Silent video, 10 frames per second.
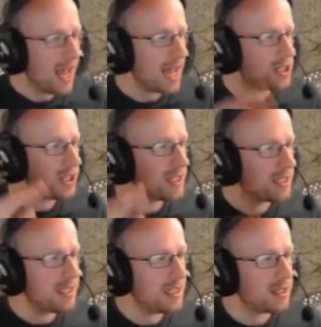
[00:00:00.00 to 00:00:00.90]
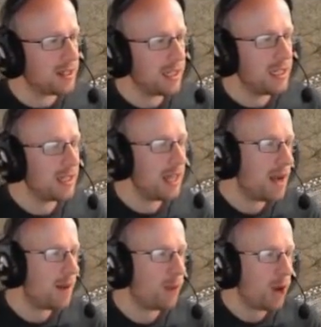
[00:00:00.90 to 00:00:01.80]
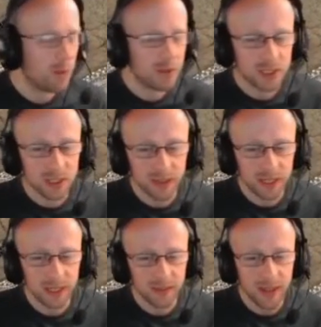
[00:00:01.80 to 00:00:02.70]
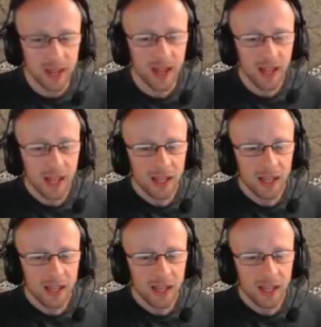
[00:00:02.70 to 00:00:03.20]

As you can see to the uh, bottom of the screen there,